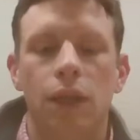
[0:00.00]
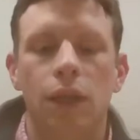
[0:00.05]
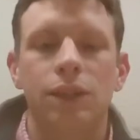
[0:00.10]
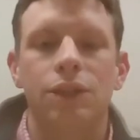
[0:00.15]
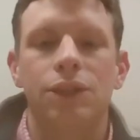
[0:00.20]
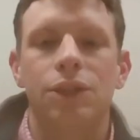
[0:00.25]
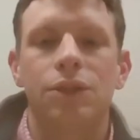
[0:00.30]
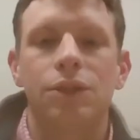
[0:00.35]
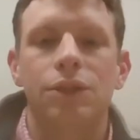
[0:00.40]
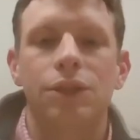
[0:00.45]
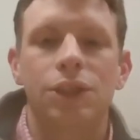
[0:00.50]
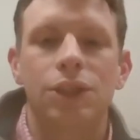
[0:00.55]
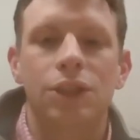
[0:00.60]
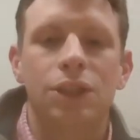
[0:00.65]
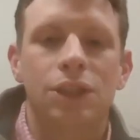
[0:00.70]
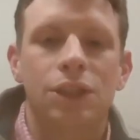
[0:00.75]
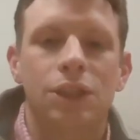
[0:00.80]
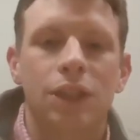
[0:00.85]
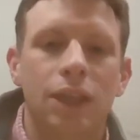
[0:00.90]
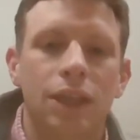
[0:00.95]
Hi students,
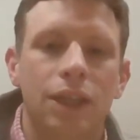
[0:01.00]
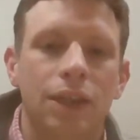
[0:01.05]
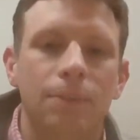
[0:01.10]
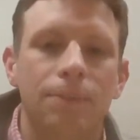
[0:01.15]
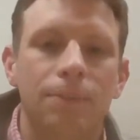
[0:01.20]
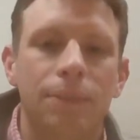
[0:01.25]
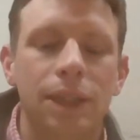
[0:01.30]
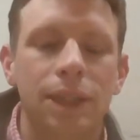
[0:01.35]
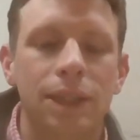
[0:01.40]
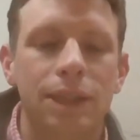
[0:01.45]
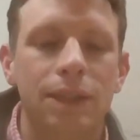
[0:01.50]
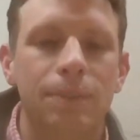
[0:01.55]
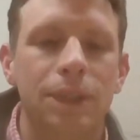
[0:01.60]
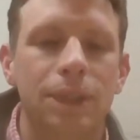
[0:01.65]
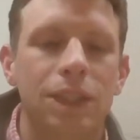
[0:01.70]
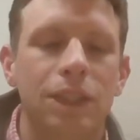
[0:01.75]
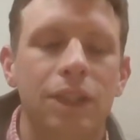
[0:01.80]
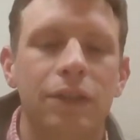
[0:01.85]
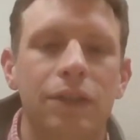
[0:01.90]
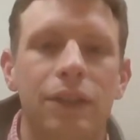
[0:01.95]
just going to complete the
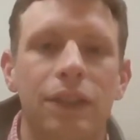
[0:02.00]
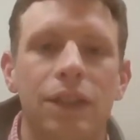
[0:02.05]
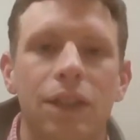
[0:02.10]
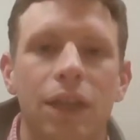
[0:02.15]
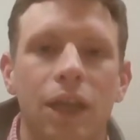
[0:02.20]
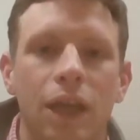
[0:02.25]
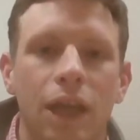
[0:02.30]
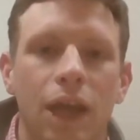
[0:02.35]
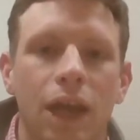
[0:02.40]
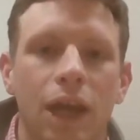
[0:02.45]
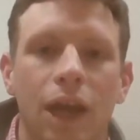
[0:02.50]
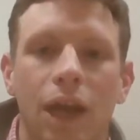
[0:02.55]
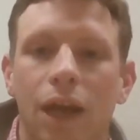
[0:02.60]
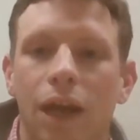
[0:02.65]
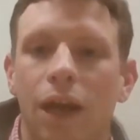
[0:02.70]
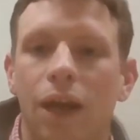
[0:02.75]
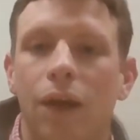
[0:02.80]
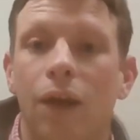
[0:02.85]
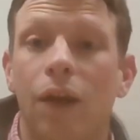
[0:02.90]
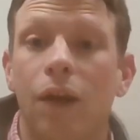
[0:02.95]
material
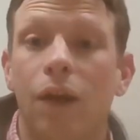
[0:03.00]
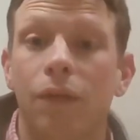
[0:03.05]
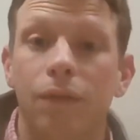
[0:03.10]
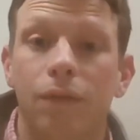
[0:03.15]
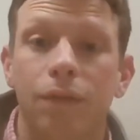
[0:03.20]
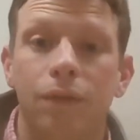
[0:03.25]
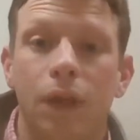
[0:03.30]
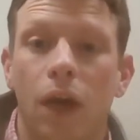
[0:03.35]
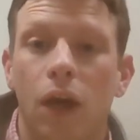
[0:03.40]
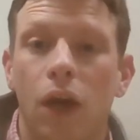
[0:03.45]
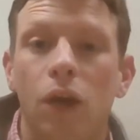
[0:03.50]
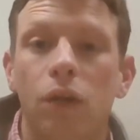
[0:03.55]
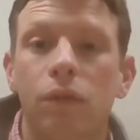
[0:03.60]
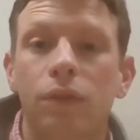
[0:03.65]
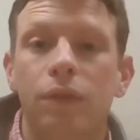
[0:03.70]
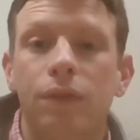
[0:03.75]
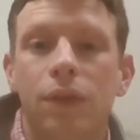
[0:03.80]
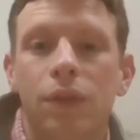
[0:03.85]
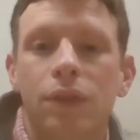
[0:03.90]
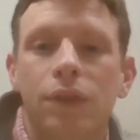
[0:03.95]
of the
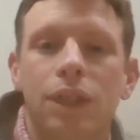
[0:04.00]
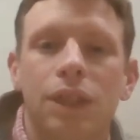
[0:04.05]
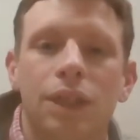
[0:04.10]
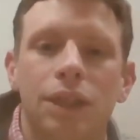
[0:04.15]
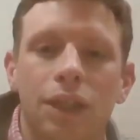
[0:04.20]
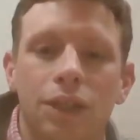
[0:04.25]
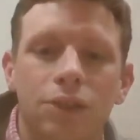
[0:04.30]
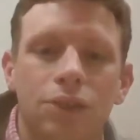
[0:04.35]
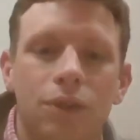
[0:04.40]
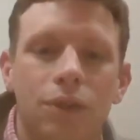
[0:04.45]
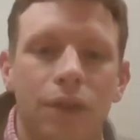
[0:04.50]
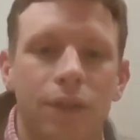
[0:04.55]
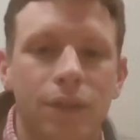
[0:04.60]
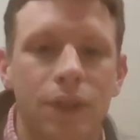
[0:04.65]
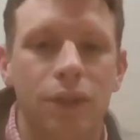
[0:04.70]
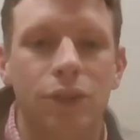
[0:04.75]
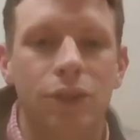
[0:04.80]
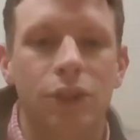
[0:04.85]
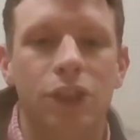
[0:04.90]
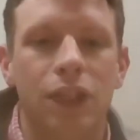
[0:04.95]
overview of the Industrial
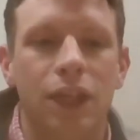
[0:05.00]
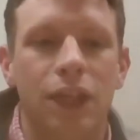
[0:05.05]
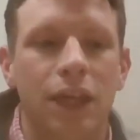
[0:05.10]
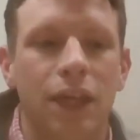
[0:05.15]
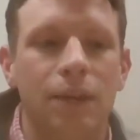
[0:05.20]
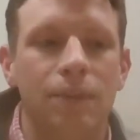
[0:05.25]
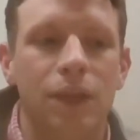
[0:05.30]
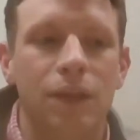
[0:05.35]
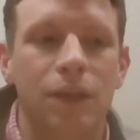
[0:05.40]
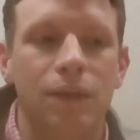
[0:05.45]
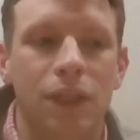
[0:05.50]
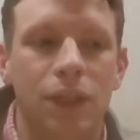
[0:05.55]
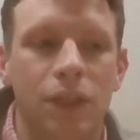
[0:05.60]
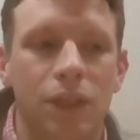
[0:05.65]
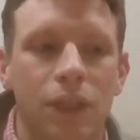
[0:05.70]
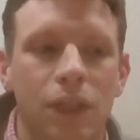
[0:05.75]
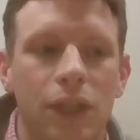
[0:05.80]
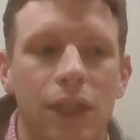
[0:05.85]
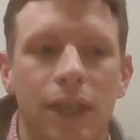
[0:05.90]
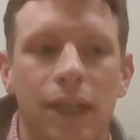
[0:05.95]
Revolution that I'm giving
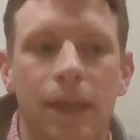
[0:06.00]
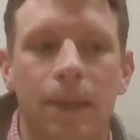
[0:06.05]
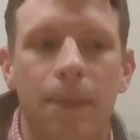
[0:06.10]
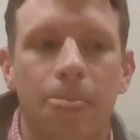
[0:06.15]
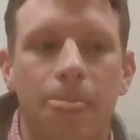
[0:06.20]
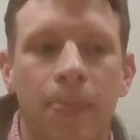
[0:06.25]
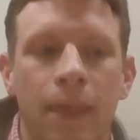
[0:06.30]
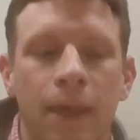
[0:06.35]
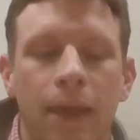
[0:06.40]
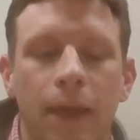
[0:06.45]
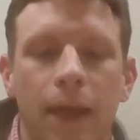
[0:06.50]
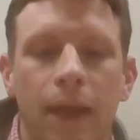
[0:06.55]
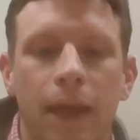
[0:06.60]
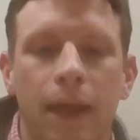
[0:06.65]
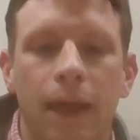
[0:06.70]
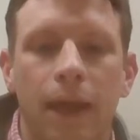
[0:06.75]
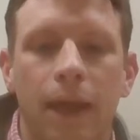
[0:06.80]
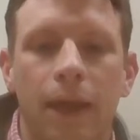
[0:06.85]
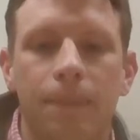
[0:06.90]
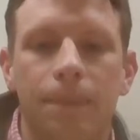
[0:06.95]
you here.
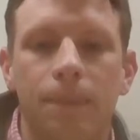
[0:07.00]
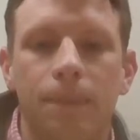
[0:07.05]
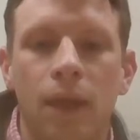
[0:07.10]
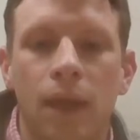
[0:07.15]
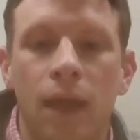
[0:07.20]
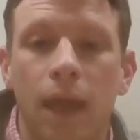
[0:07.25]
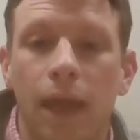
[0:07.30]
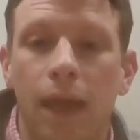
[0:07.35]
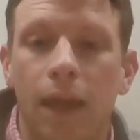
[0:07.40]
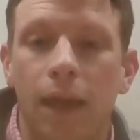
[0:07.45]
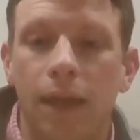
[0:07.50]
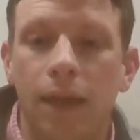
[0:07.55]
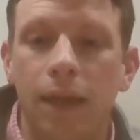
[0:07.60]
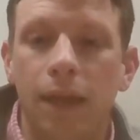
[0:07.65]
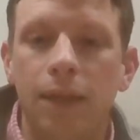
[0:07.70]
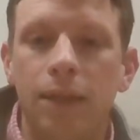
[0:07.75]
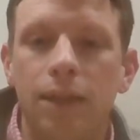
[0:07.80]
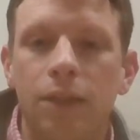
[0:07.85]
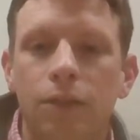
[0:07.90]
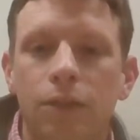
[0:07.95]
And I
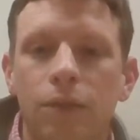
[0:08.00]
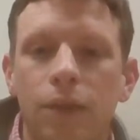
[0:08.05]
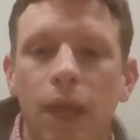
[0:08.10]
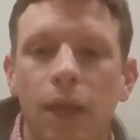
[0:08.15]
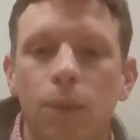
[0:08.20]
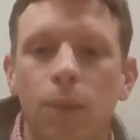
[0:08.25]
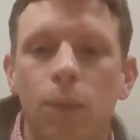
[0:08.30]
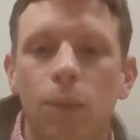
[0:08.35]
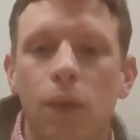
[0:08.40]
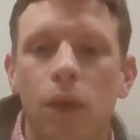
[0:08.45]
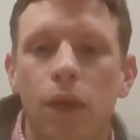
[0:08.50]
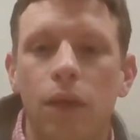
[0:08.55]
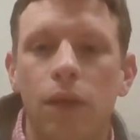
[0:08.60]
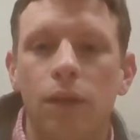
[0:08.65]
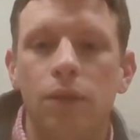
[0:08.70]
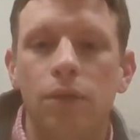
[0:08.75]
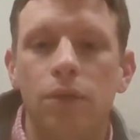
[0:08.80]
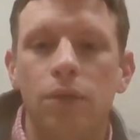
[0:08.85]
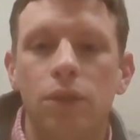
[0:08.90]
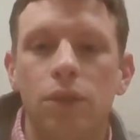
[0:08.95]
laid the
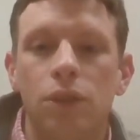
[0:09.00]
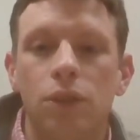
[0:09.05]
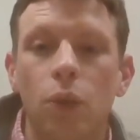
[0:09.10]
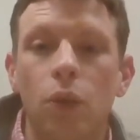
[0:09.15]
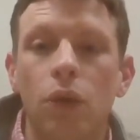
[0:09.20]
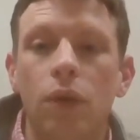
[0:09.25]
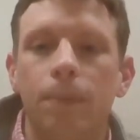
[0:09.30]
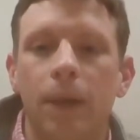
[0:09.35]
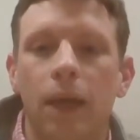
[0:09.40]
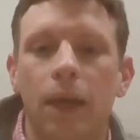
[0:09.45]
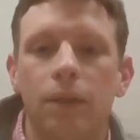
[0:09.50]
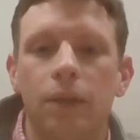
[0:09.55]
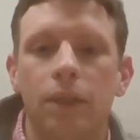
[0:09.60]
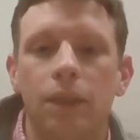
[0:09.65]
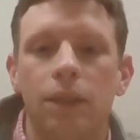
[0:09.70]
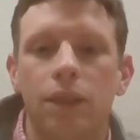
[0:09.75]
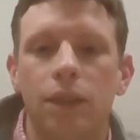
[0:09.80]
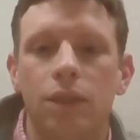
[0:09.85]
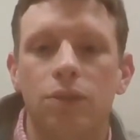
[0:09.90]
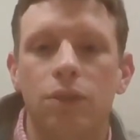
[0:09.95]
groundwork to talk about
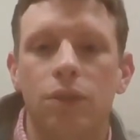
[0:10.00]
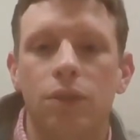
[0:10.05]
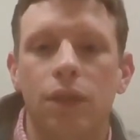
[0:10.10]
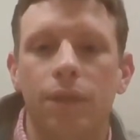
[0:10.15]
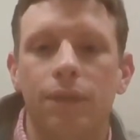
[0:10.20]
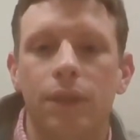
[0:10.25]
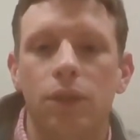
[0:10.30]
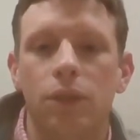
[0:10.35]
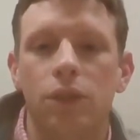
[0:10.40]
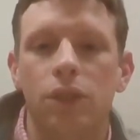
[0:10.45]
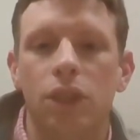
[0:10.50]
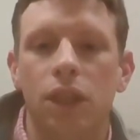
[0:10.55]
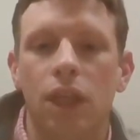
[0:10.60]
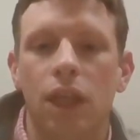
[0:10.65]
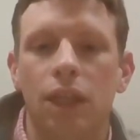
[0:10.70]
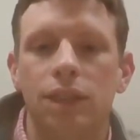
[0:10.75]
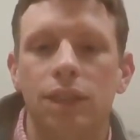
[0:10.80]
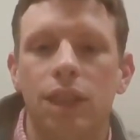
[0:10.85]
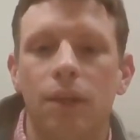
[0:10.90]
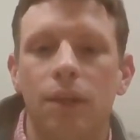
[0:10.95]
the Industrial Revolution
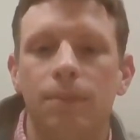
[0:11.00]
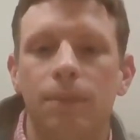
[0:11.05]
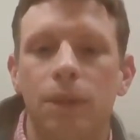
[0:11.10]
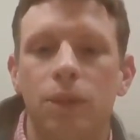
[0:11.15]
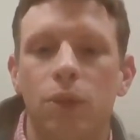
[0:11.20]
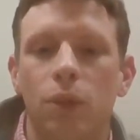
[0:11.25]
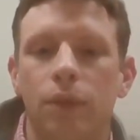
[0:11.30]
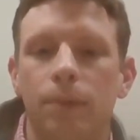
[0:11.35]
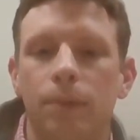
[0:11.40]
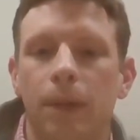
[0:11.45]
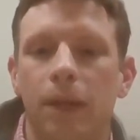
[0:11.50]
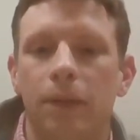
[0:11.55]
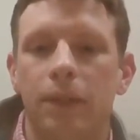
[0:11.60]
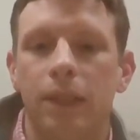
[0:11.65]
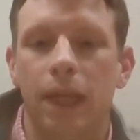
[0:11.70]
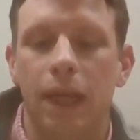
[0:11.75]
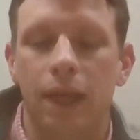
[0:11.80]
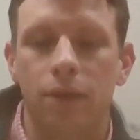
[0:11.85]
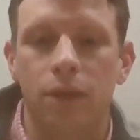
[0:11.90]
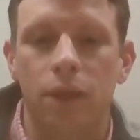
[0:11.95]
last time by talking about
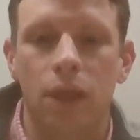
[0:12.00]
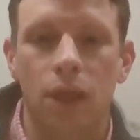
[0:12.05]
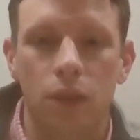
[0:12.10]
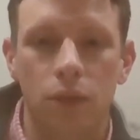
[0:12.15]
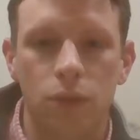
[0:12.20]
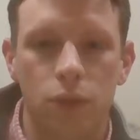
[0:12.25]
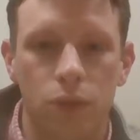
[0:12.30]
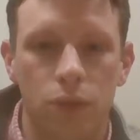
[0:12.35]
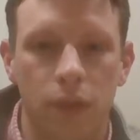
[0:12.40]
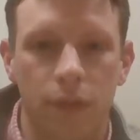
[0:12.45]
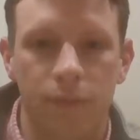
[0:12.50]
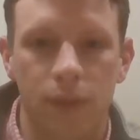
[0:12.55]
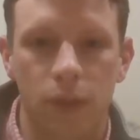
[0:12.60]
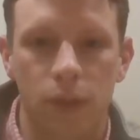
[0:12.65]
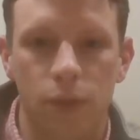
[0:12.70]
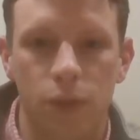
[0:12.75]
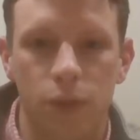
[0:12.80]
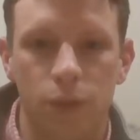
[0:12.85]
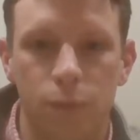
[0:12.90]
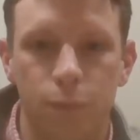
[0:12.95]
the Agricultural
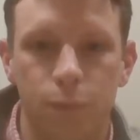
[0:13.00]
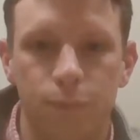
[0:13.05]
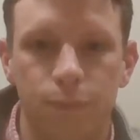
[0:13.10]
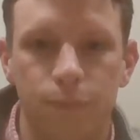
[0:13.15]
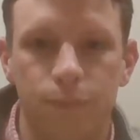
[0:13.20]
Revolution.